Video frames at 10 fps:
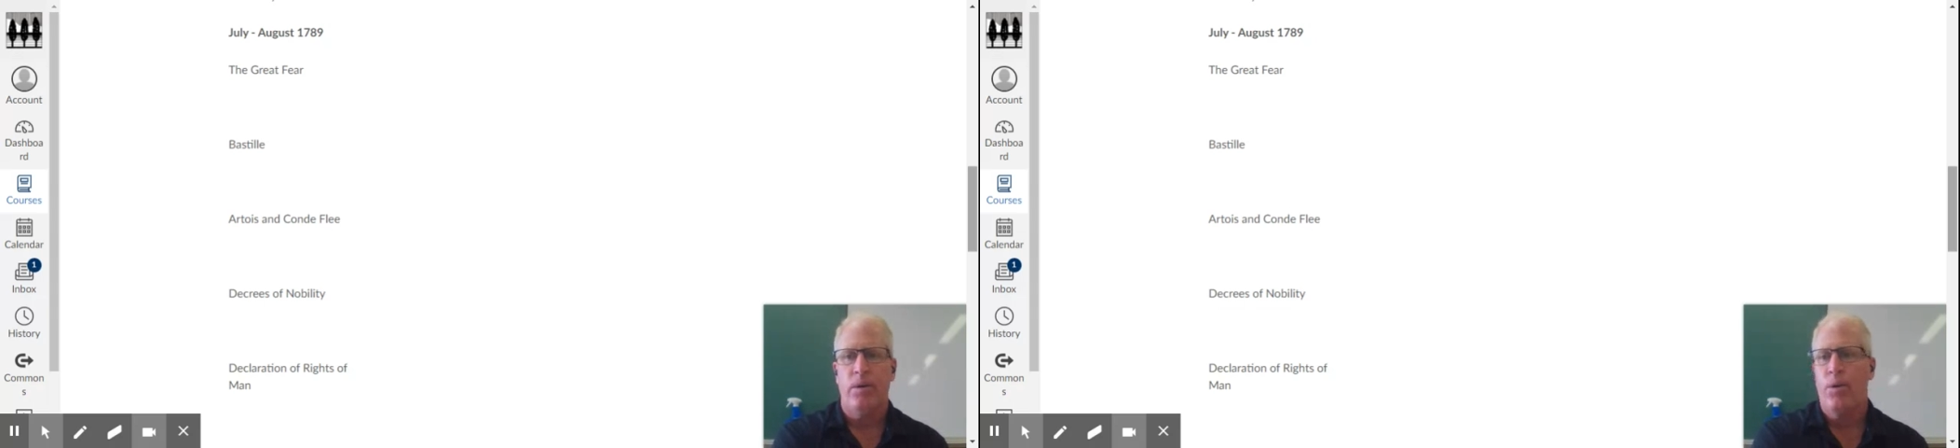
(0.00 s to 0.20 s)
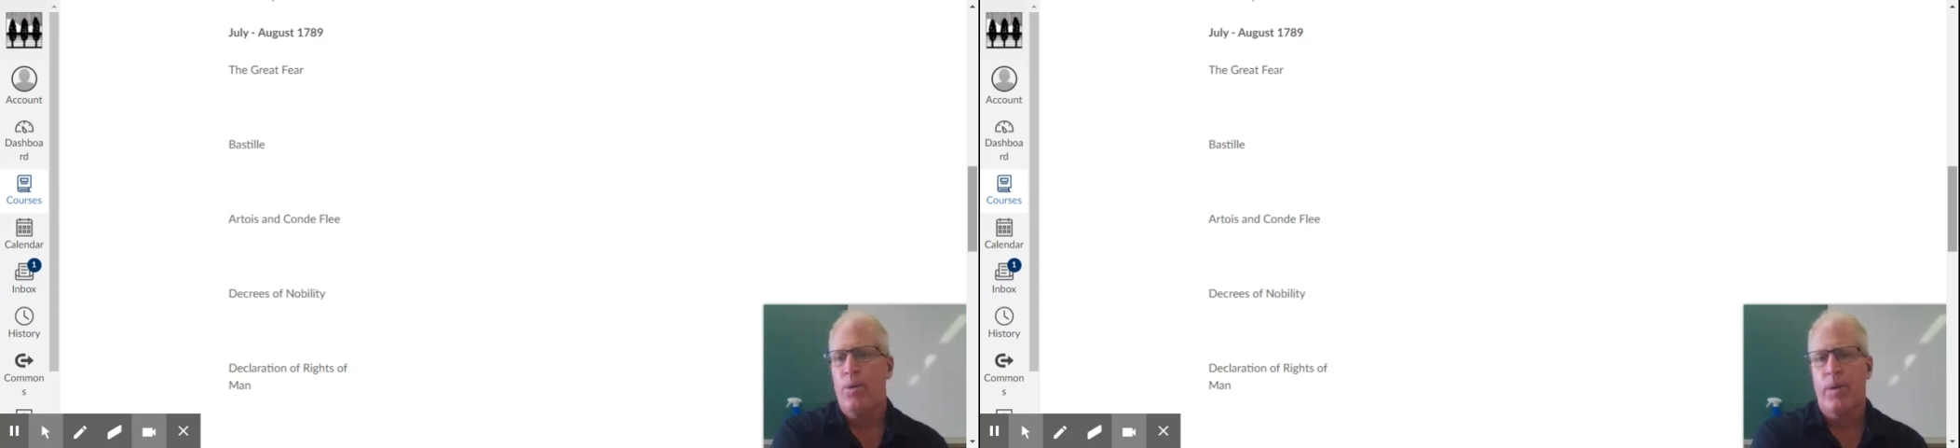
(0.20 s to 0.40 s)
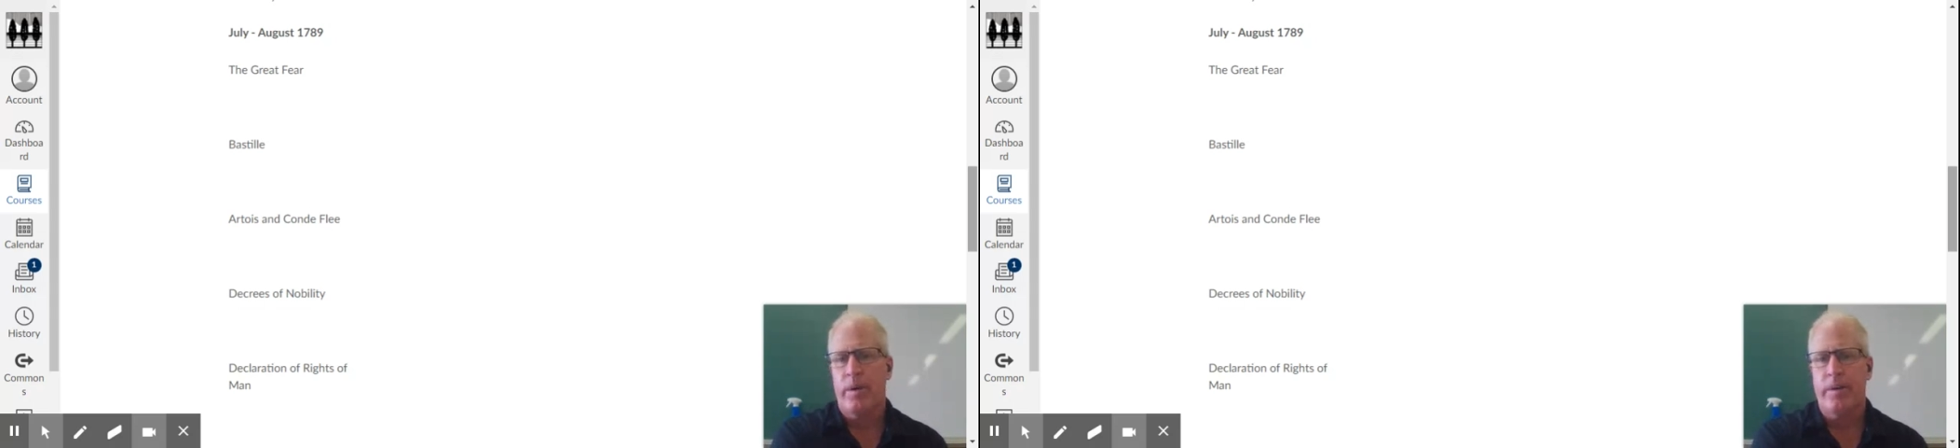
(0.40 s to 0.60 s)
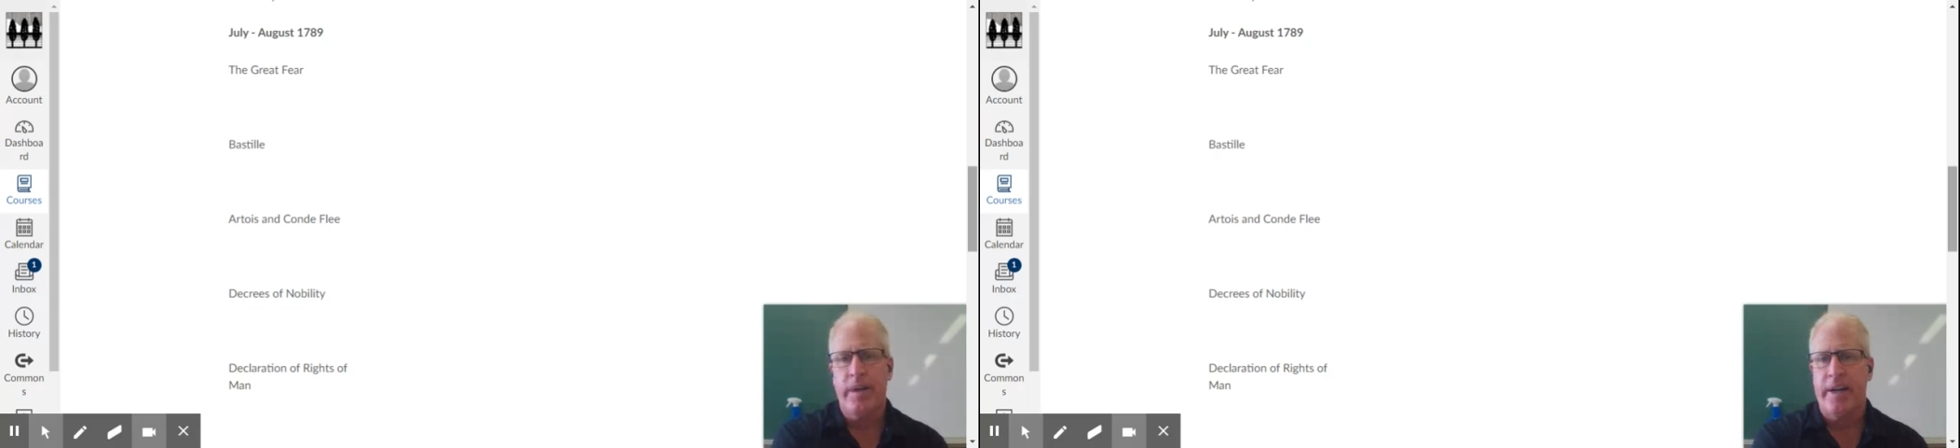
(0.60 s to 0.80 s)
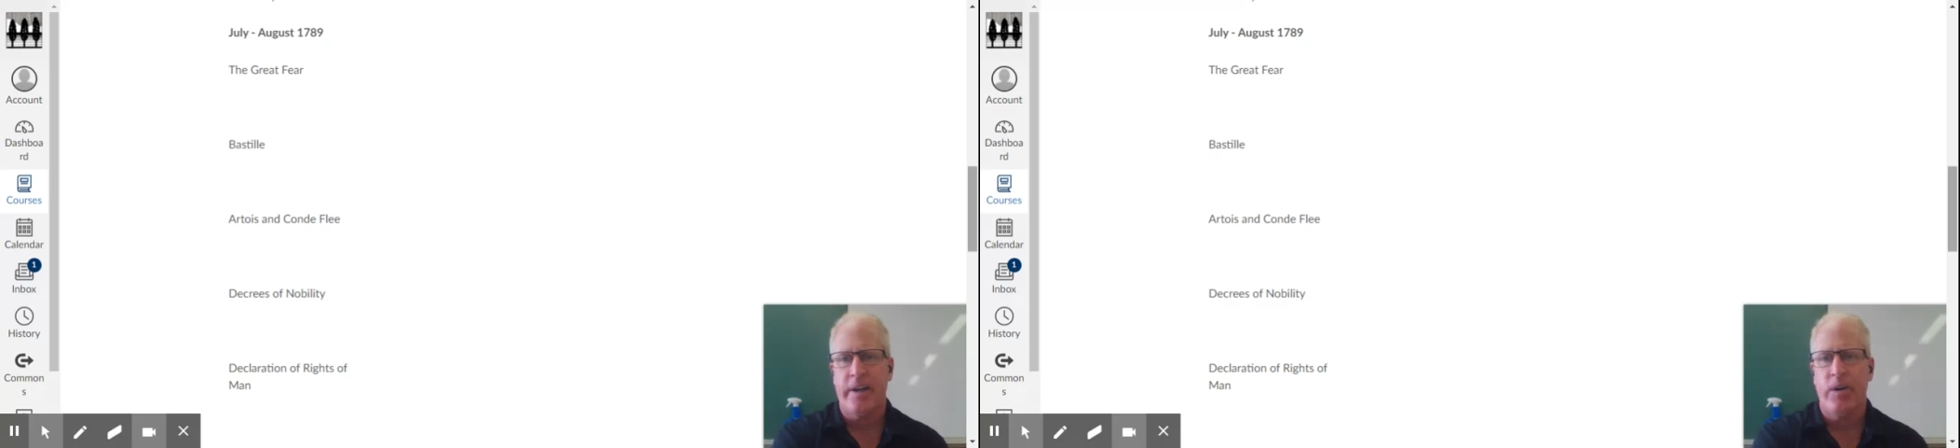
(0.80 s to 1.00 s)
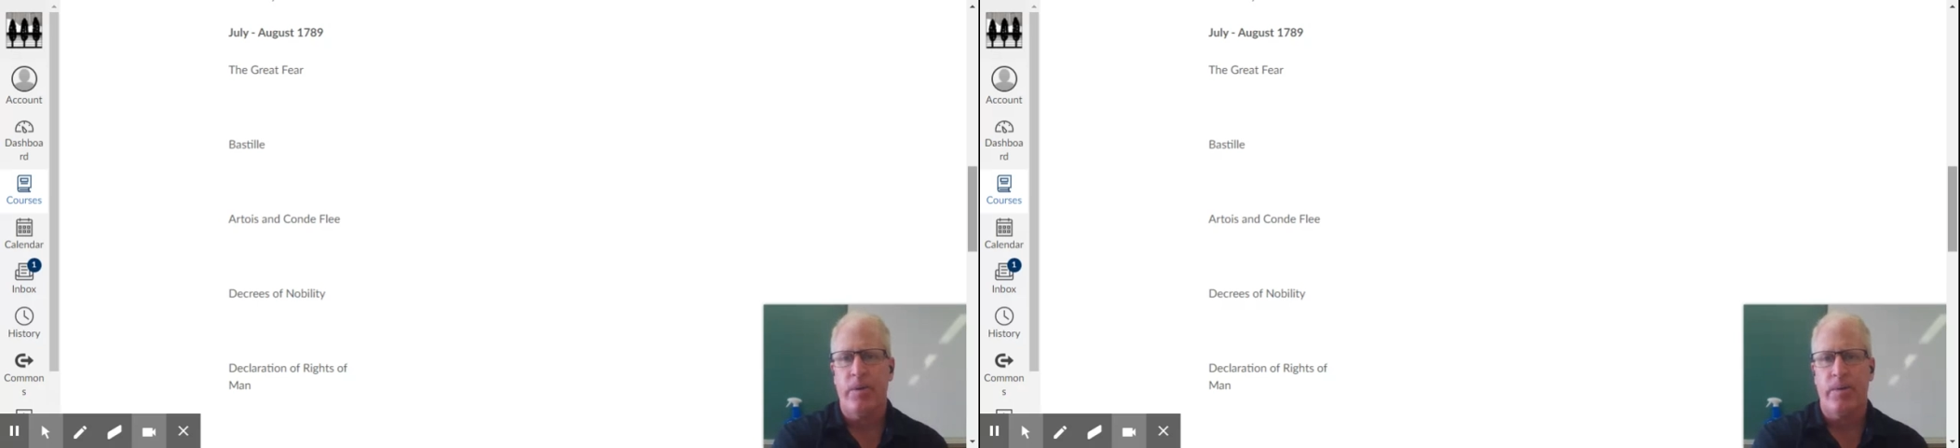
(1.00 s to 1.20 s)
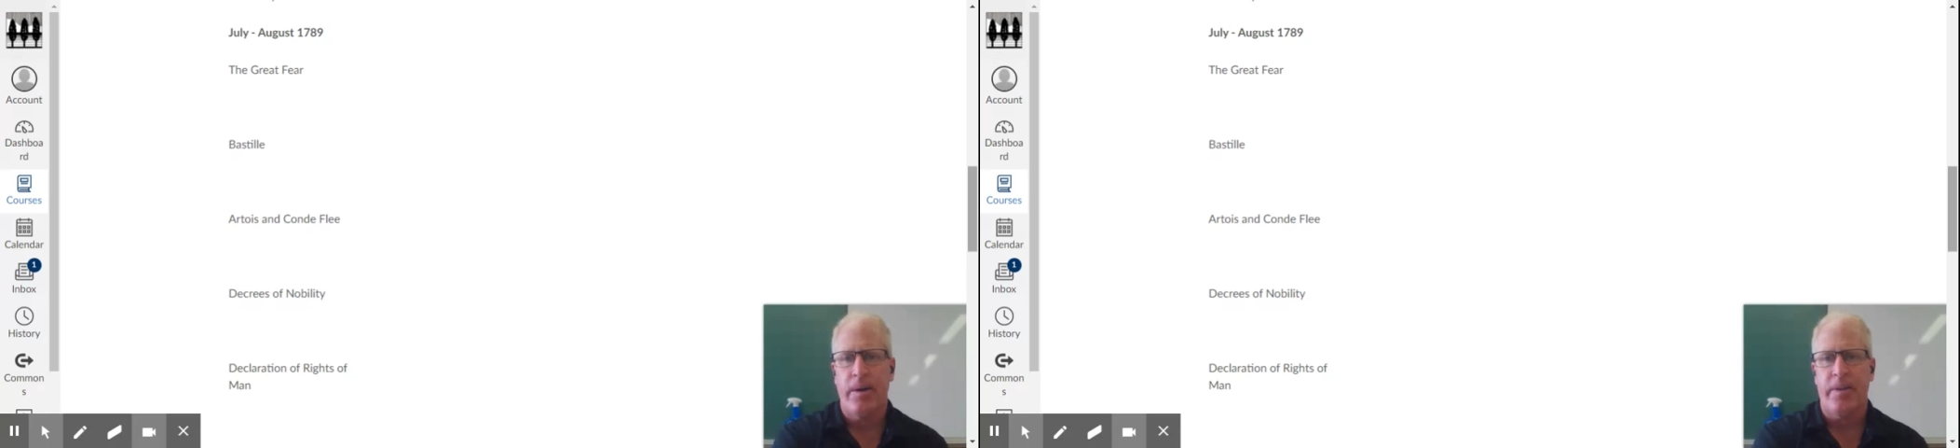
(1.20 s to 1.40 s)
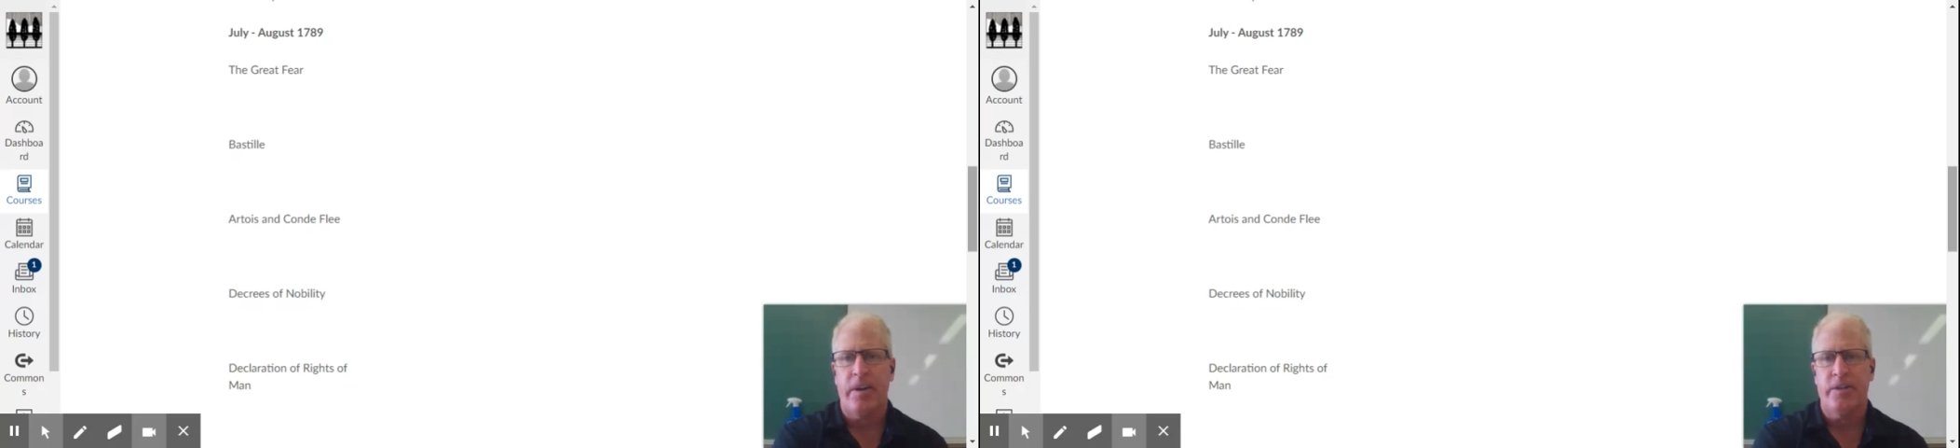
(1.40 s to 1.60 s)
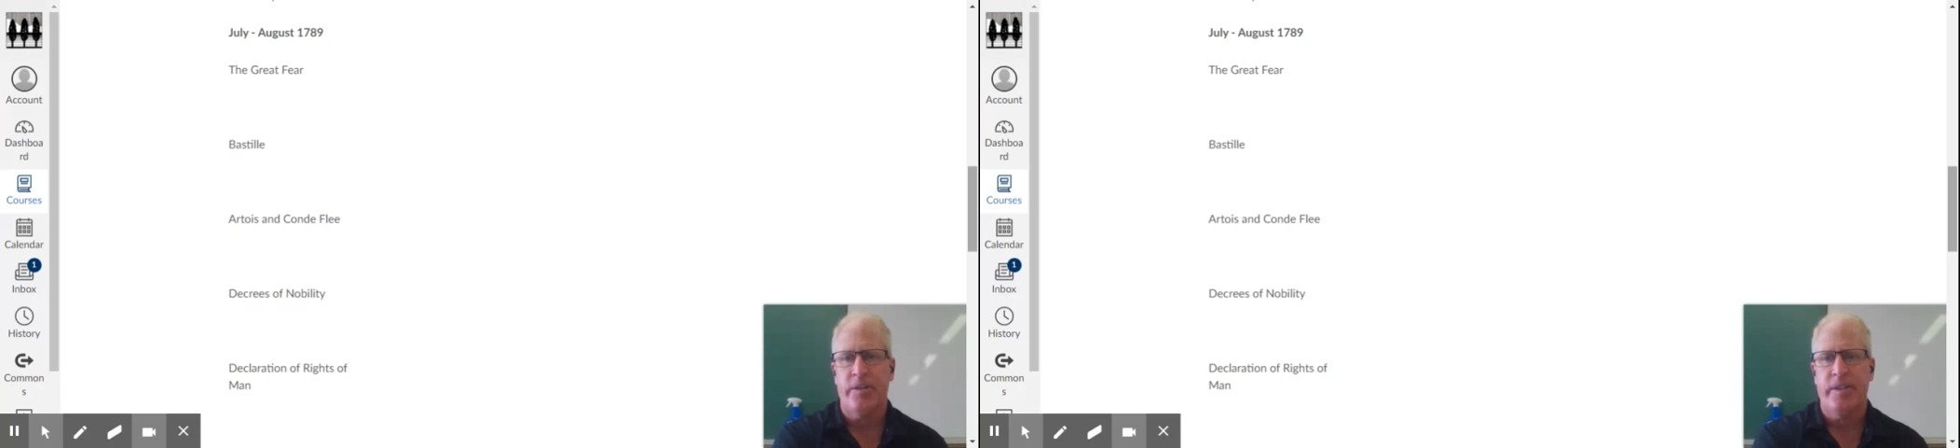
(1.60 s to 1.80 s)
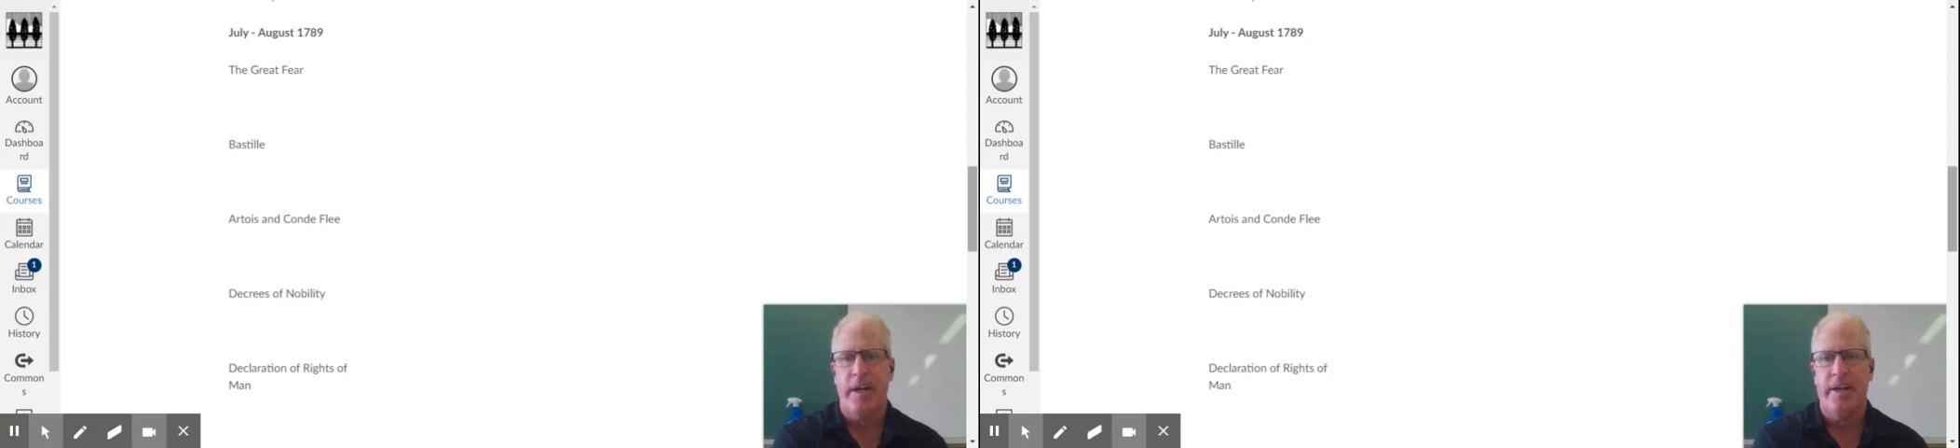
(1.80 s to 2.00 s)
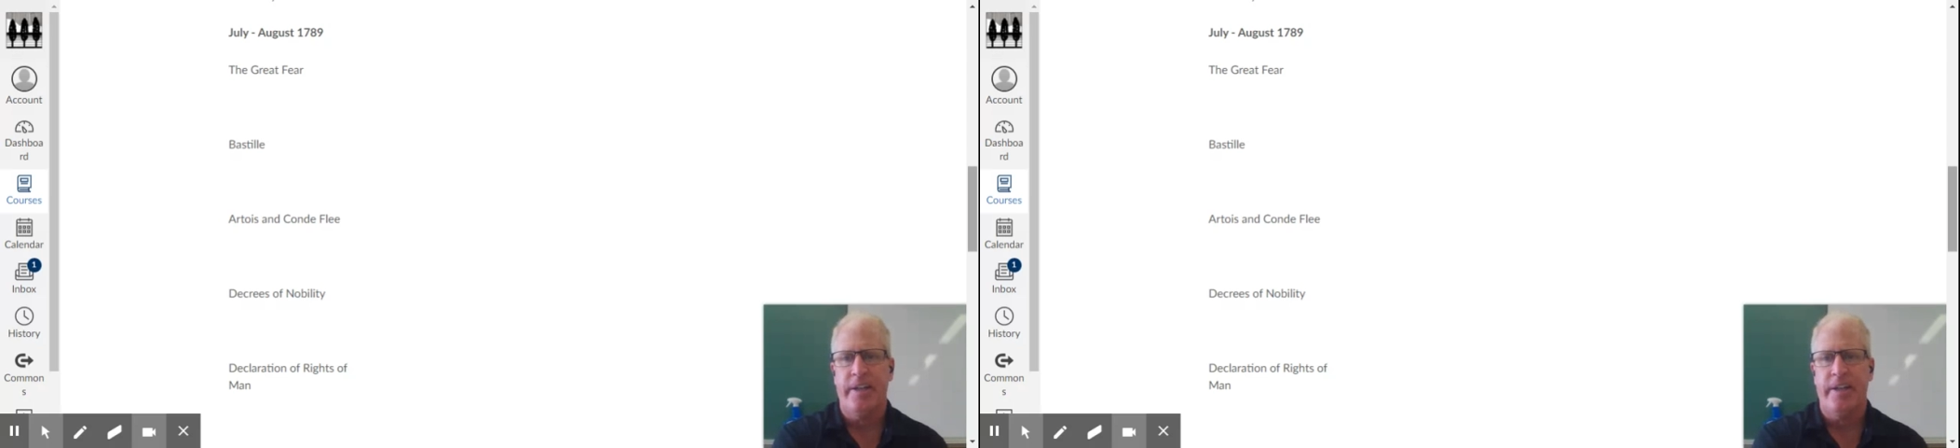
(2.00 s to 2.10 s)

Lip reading: who were kind of going around the countryside